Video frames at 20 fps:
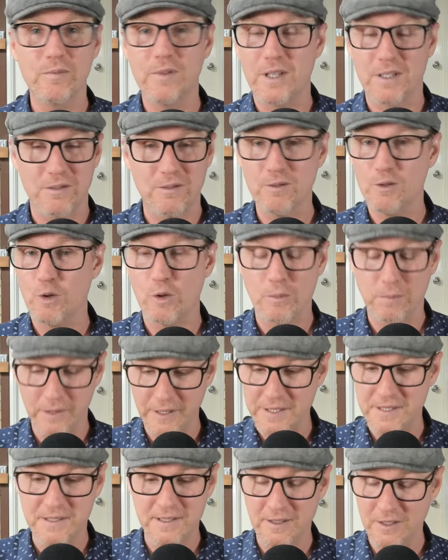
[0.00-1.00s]
that you're
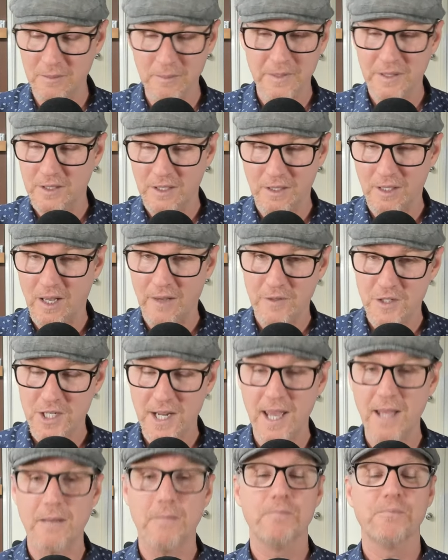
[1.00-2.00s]
listing them in the live
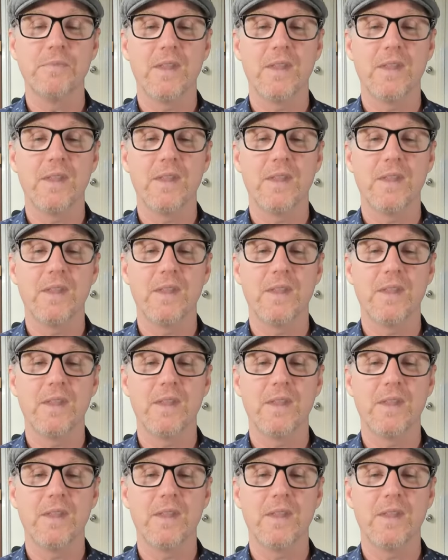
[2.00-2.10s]
chat,